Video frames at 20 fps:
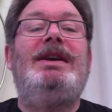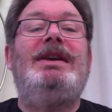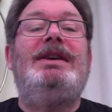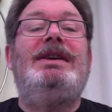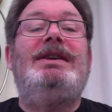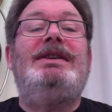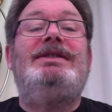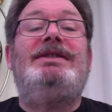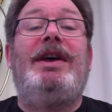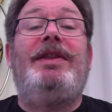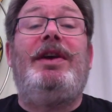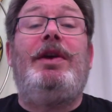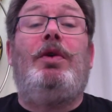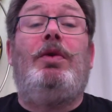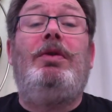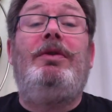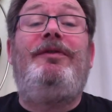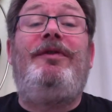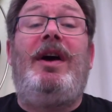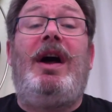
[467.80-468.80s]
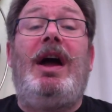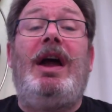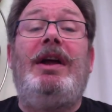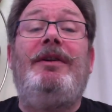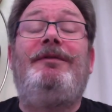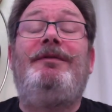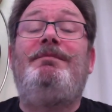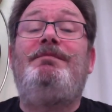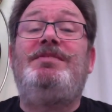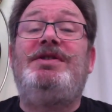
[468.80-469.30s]
So they all
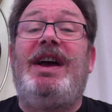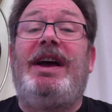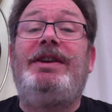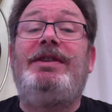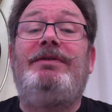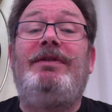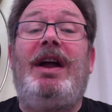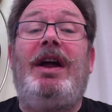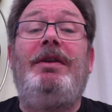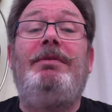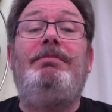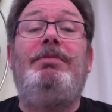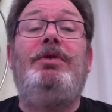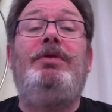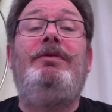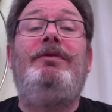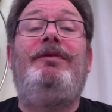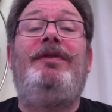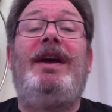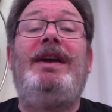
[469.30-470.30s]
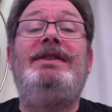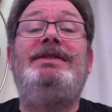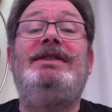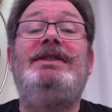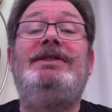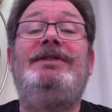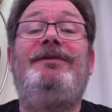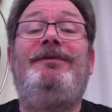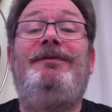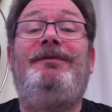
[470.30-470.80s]
five sat around
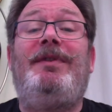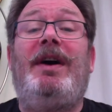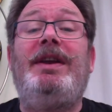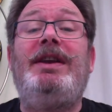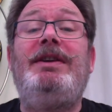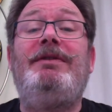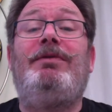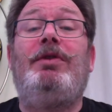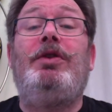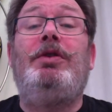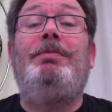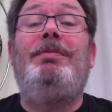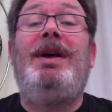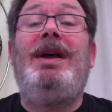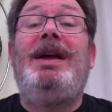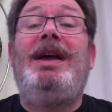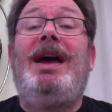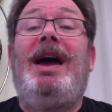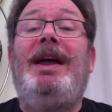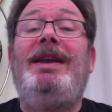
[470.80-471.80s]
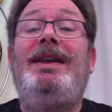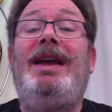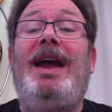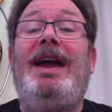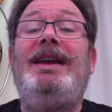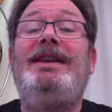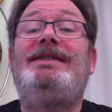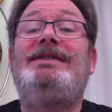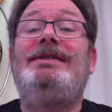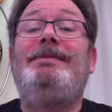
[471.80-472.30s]
Moonface's funny room and
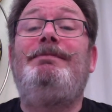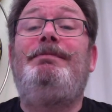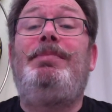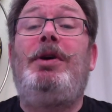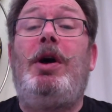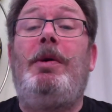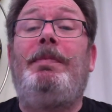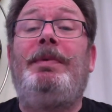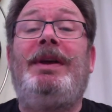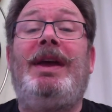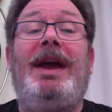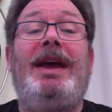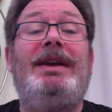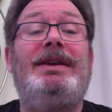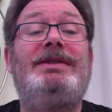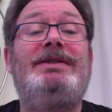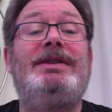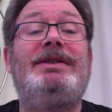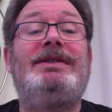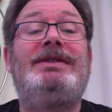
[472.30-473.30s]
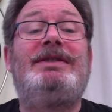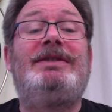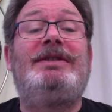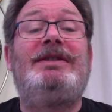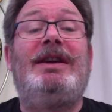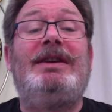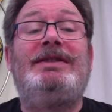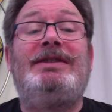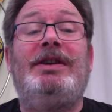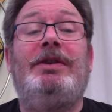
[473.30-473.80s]
ate some pop-cakes that
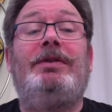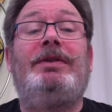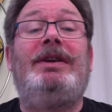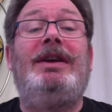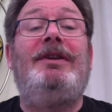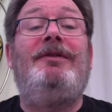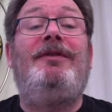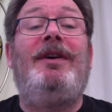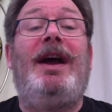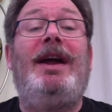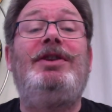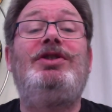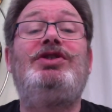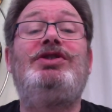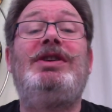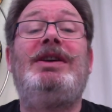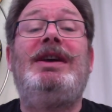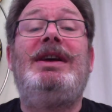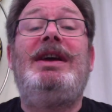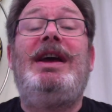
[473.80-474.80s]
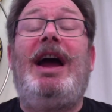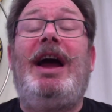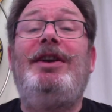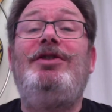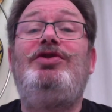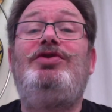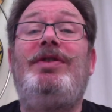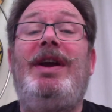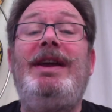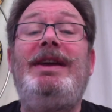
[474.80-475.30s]
Silky fetched,
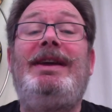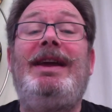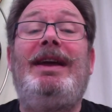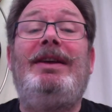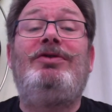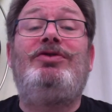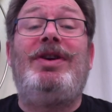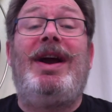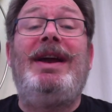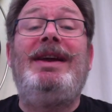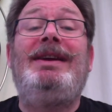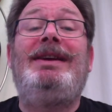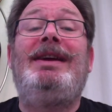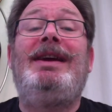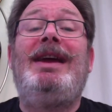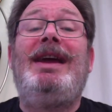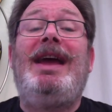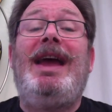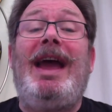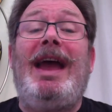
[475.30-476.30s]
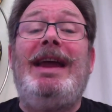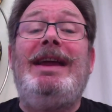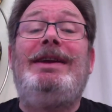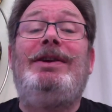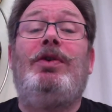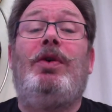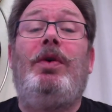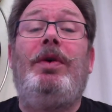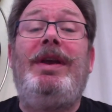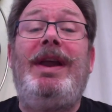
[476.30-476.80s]
and drank
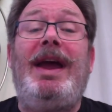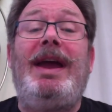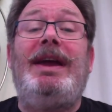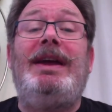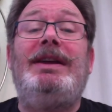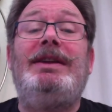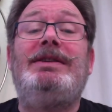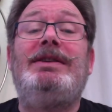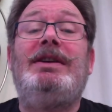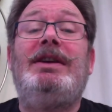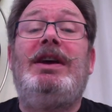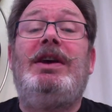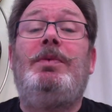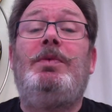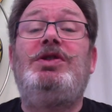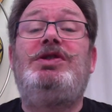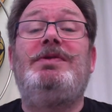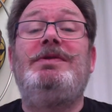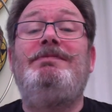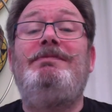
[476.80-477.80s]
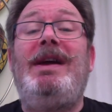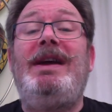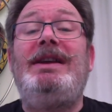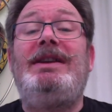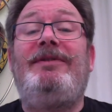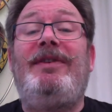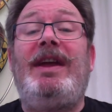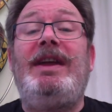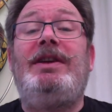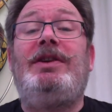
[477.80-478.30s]
acornade, which was made
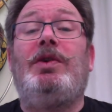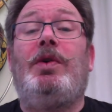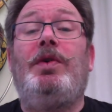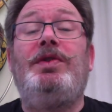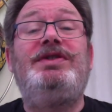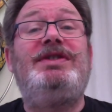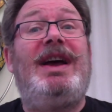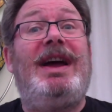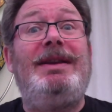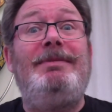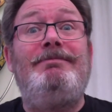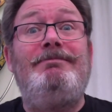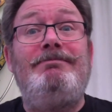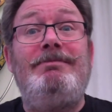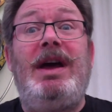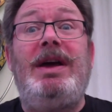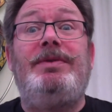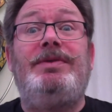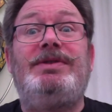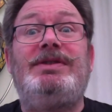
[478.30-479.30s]
of acorns and most